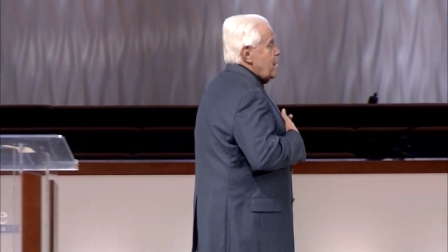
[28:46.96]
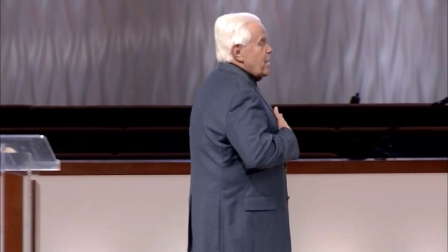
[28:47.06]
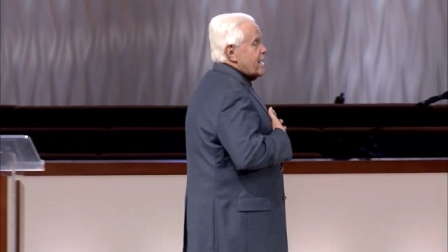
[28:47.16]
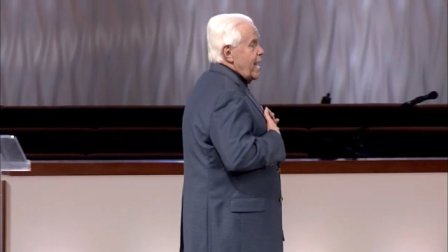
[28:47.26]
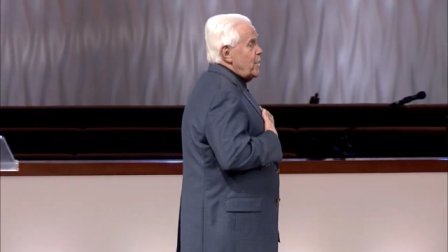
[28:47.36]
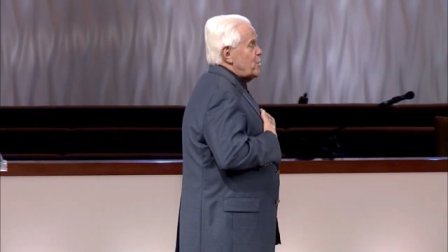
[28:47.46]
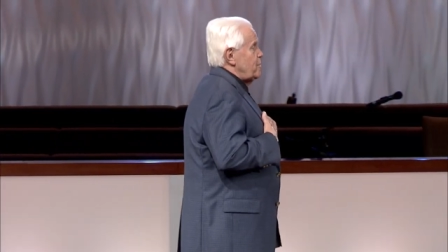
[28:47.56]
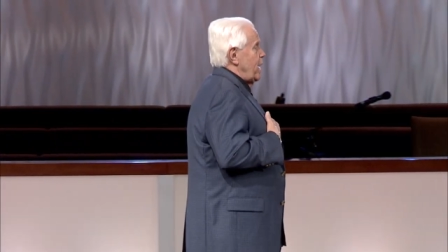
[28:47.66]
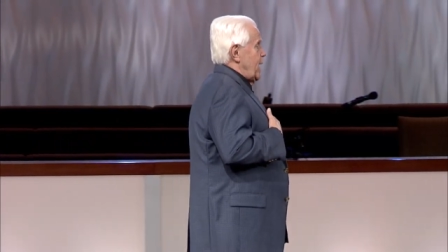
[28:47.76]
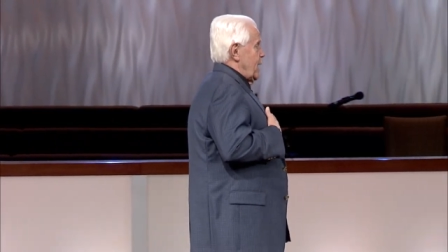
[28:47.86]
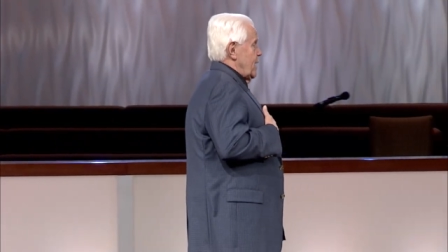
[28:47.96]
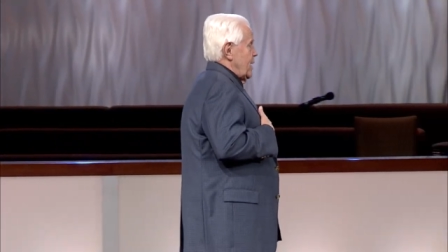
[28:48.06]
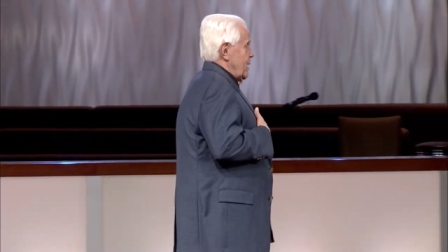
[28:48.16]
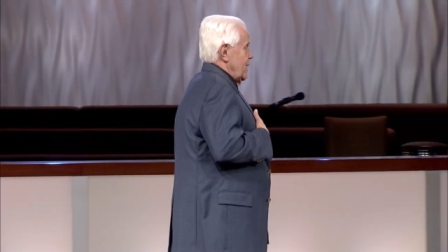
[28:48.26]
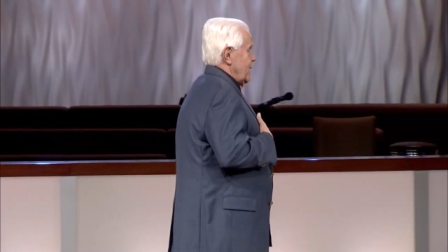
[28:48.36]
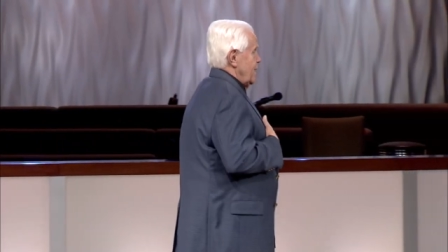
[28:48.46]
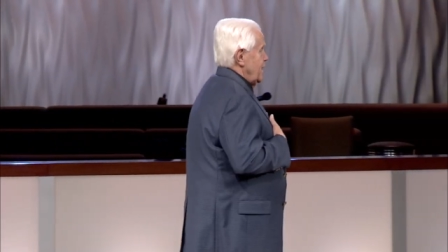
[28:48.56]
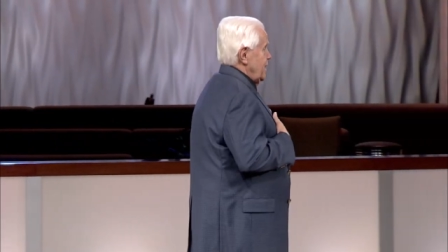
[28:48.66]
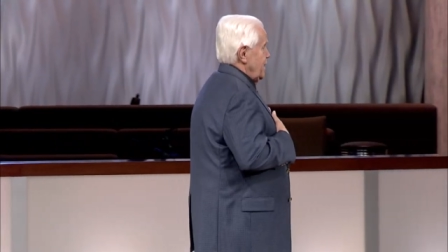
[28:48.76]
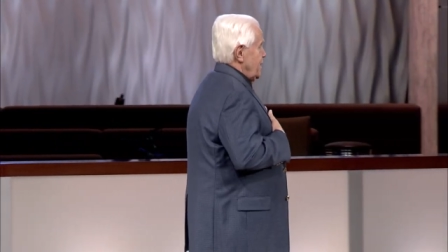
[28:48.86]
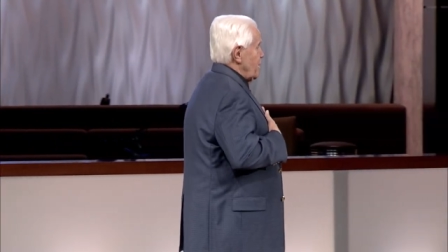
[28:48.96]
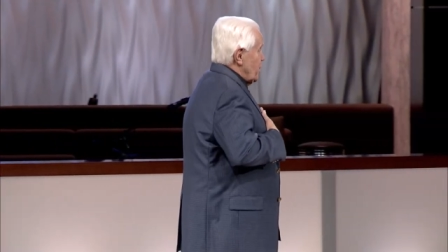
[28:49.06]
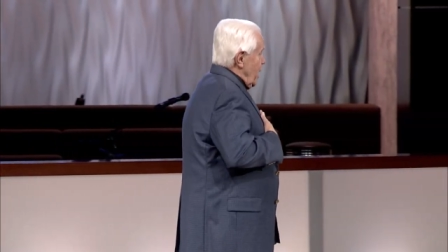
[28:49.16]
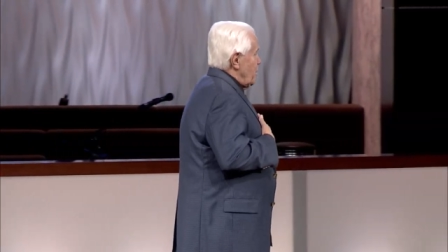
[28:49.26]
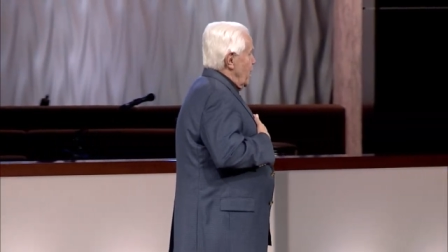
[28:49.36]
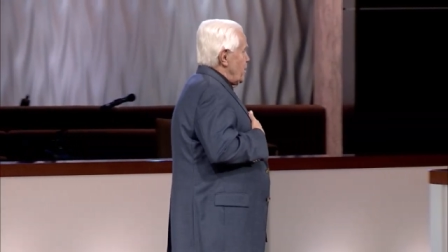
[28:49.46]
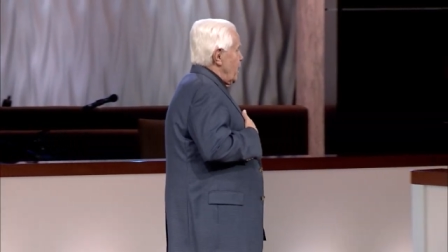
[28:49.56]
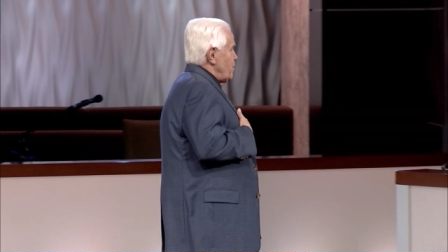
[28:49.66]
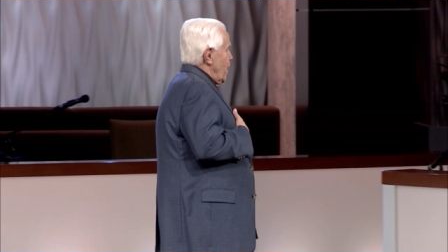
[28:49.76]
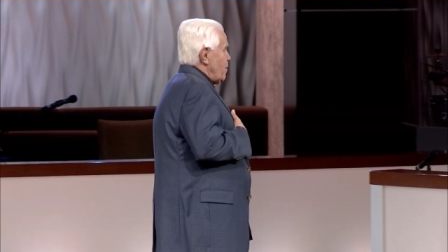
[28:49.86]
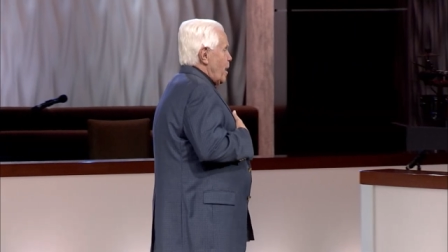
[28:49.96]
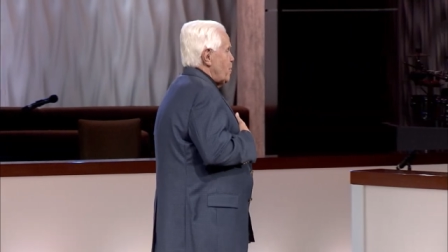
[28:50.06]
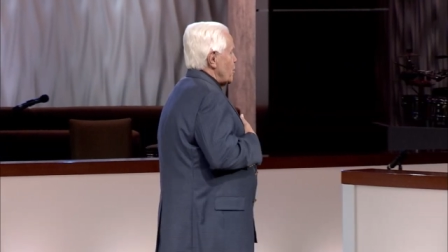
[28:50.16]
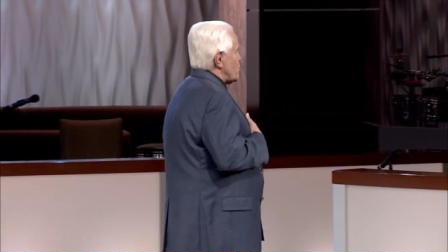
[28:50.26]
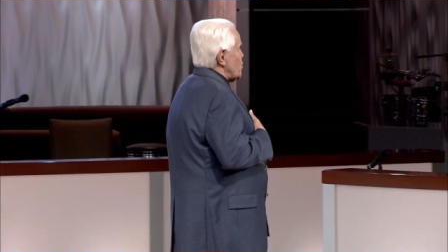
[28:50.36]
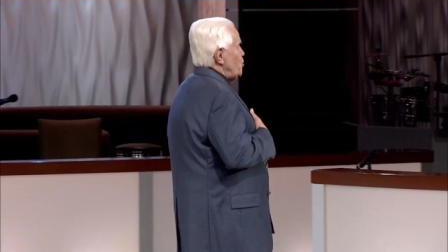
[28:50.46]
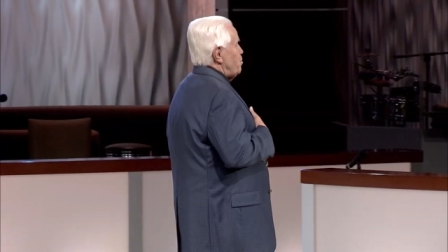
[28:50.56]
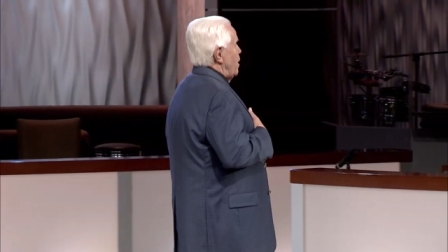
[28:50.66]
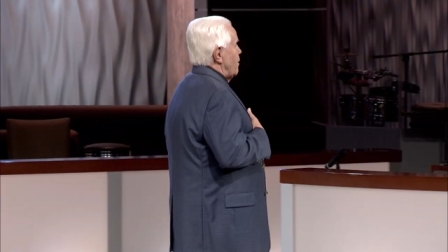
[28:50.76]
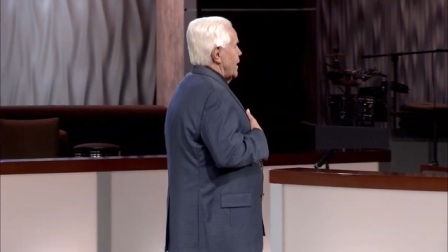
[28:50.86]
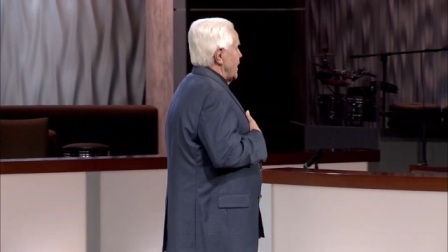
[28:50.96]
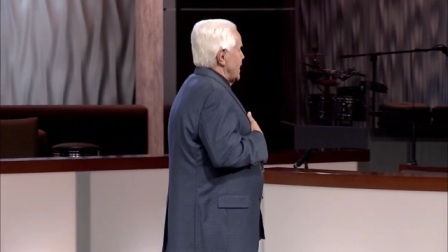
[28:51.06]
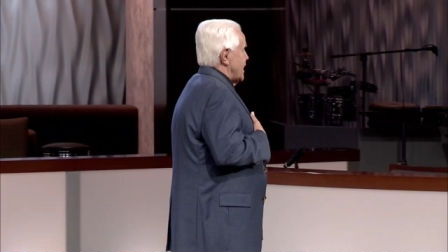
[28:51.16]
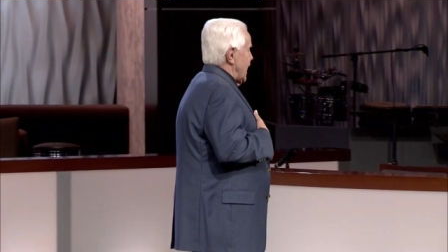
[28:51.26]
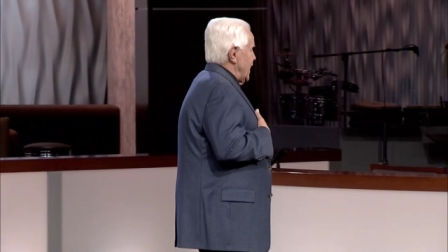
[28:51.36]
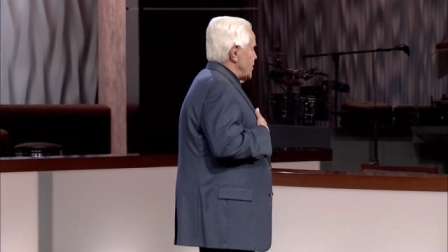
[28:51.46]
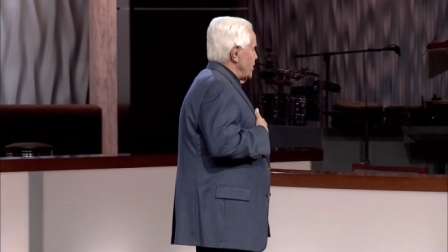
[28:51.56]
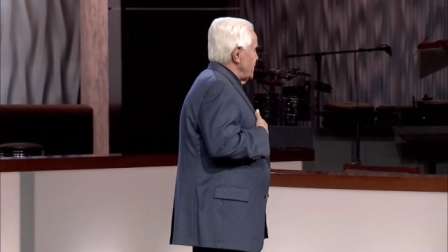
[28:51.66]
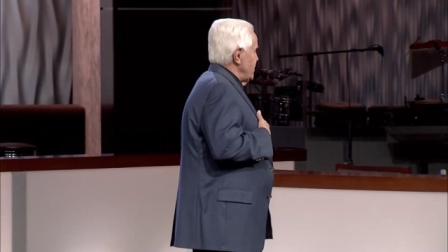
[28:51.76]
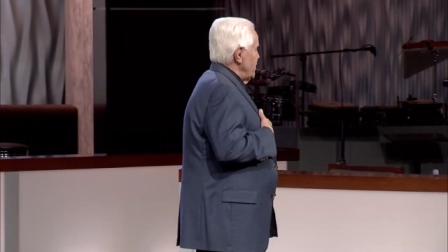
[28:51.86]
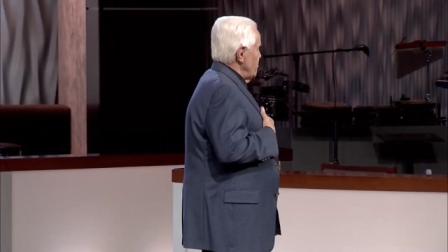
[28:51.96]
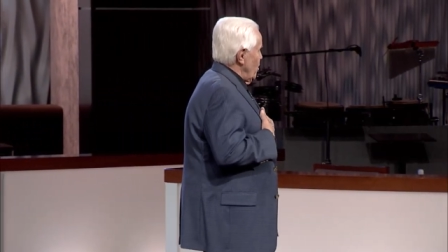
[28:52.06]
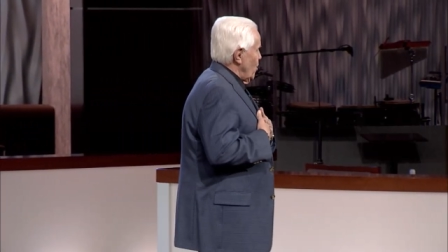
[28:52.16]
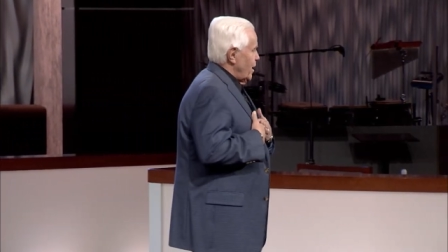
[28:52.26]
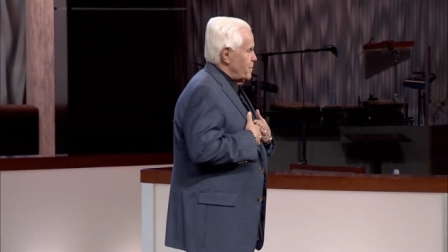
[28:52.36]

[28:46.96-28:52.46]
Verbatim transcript: am a Cajun man. I'm a, I'm a, I'm a true born again Cajun boy.